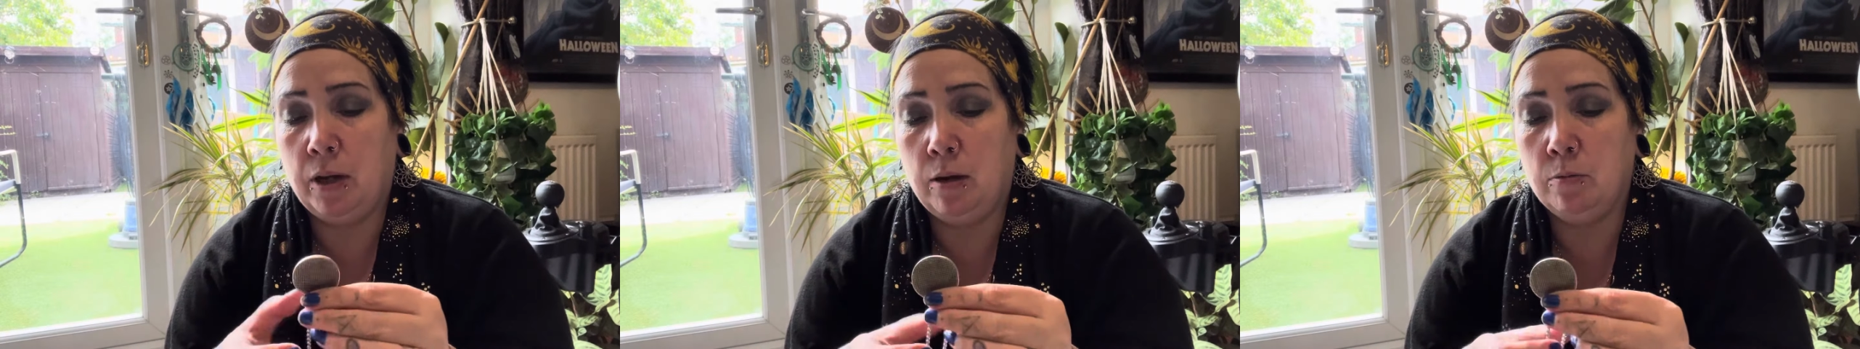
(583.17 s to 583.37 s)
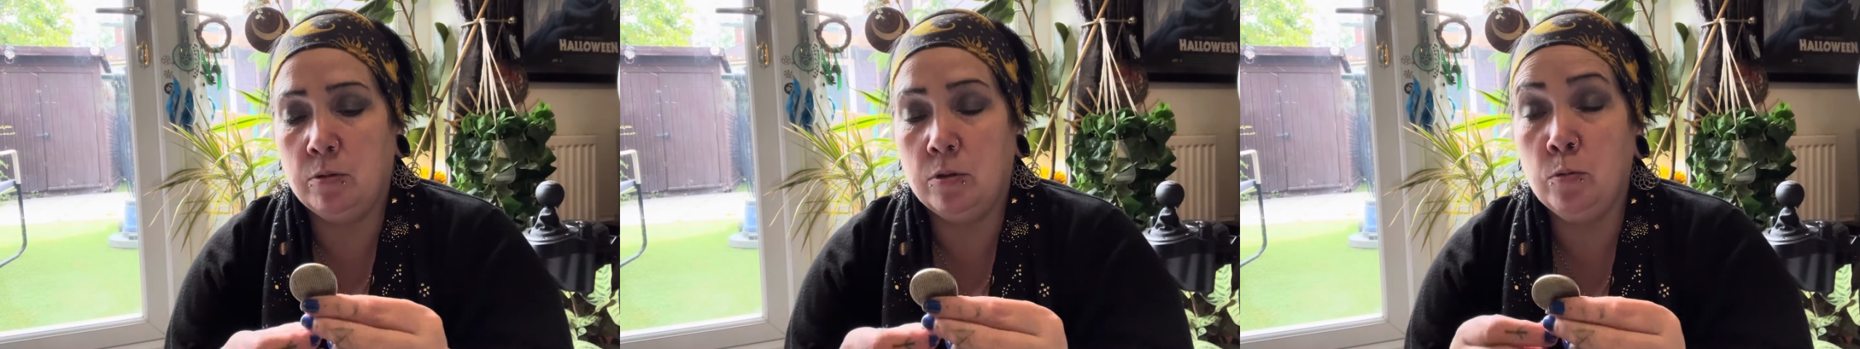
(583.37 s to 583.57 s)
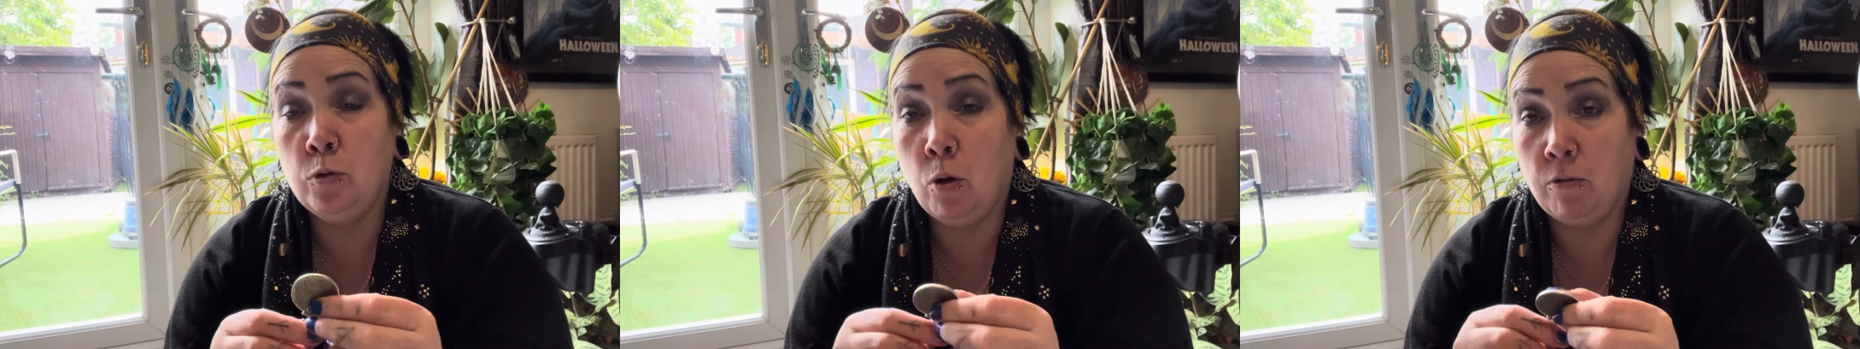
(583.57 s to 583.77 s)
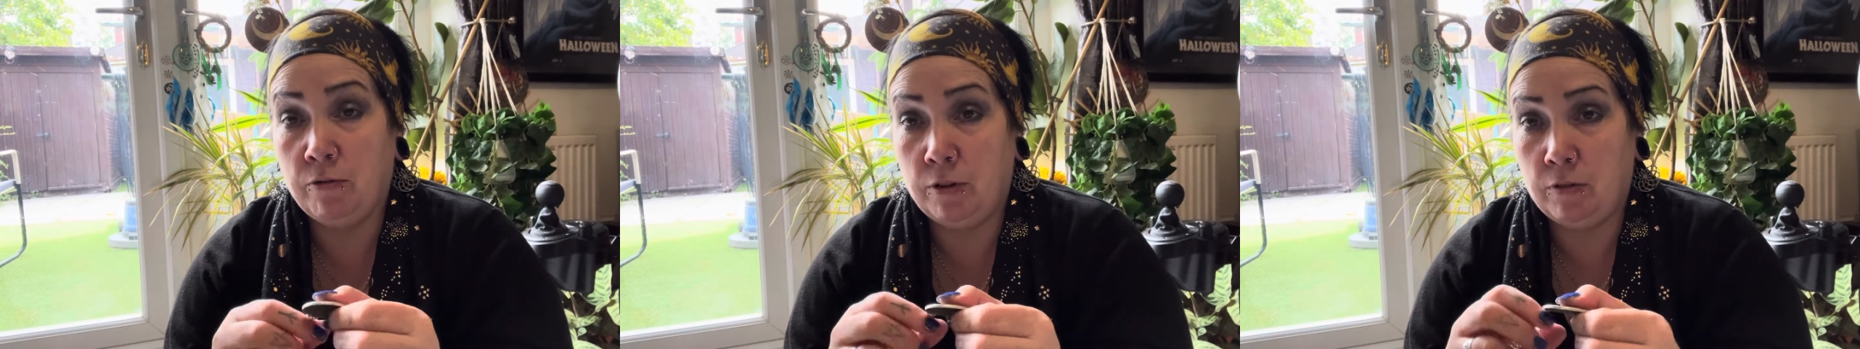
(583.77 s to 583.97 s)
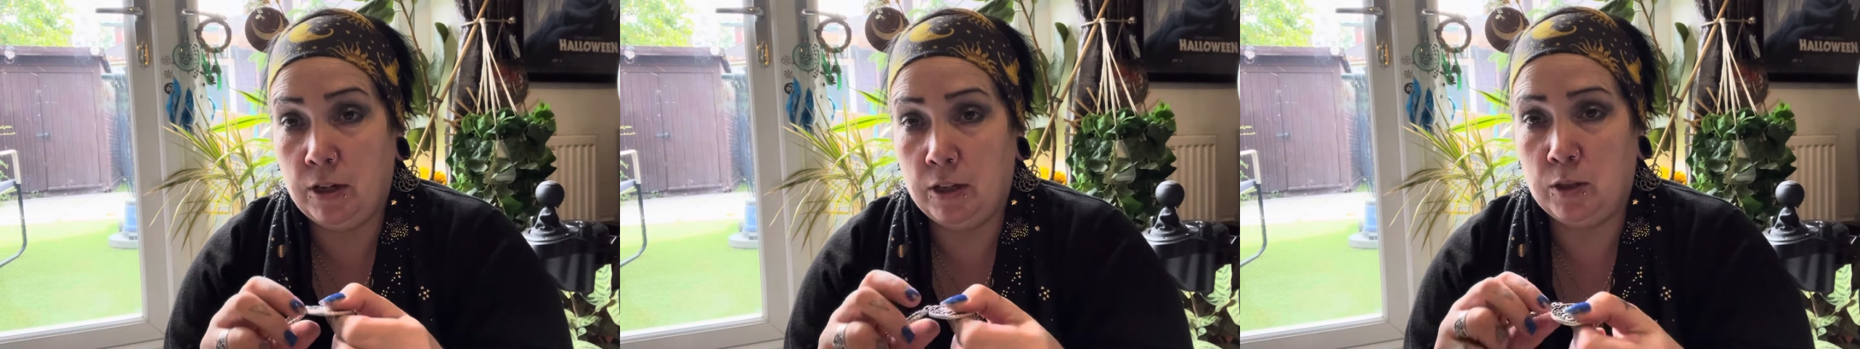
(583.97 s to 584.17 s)
It was not
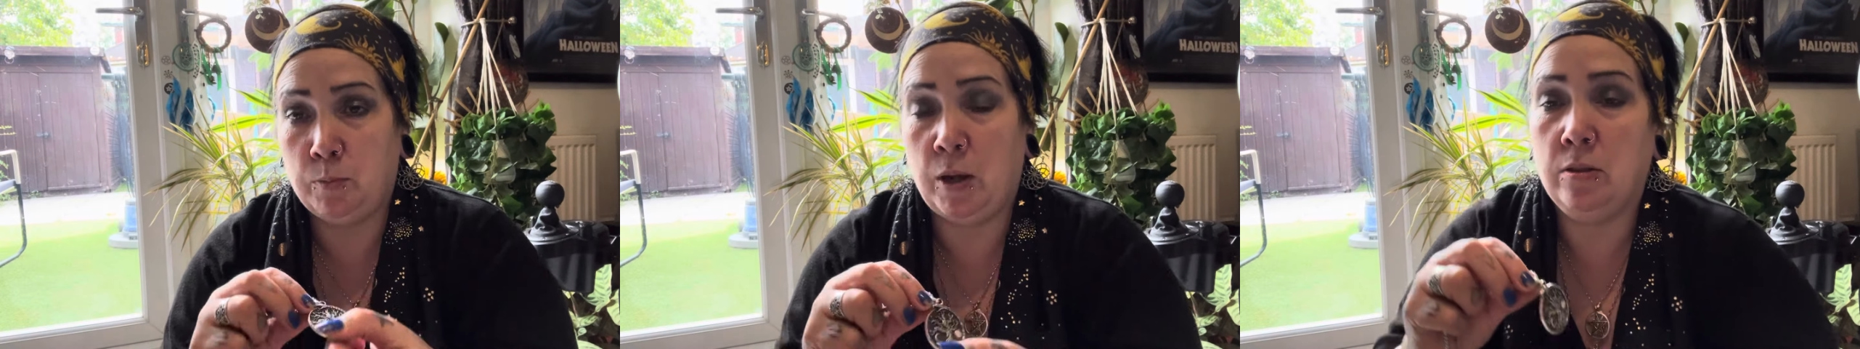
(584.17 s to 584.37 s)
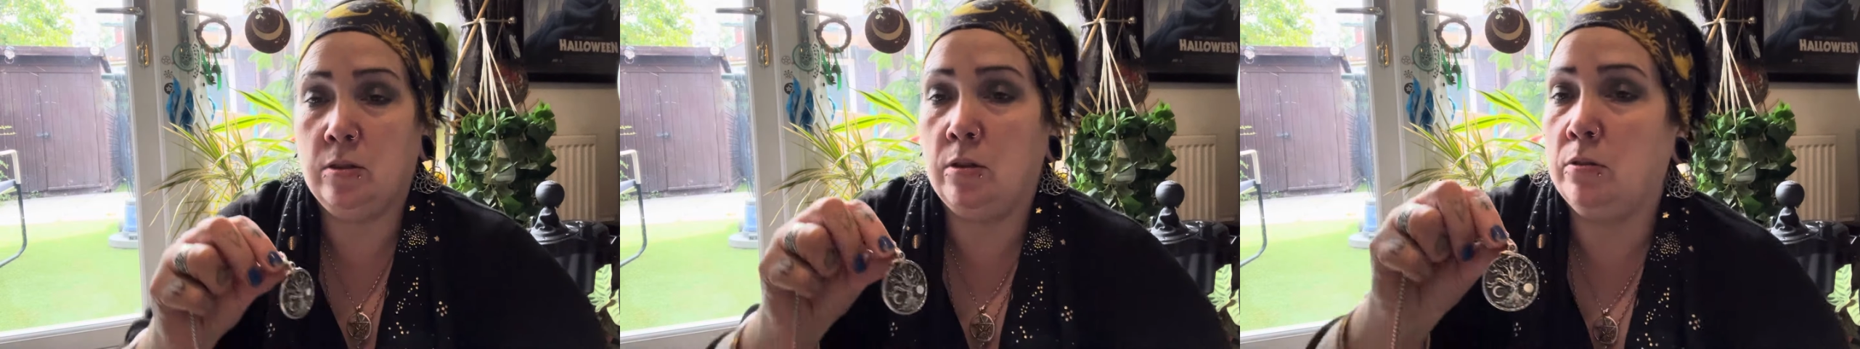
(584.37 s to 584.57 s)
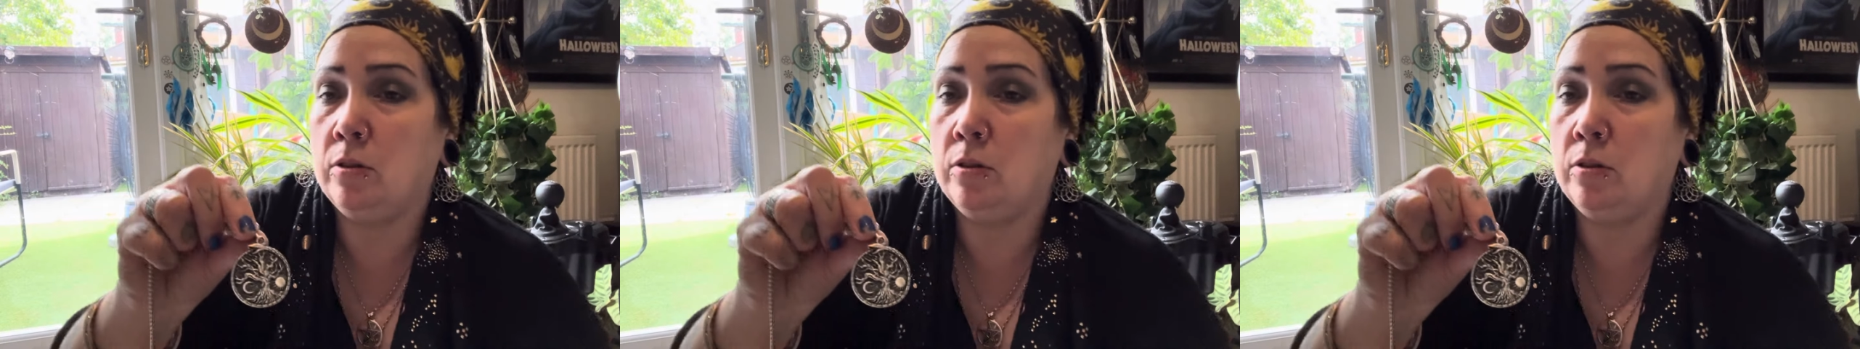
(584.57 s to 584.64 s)
very expensive,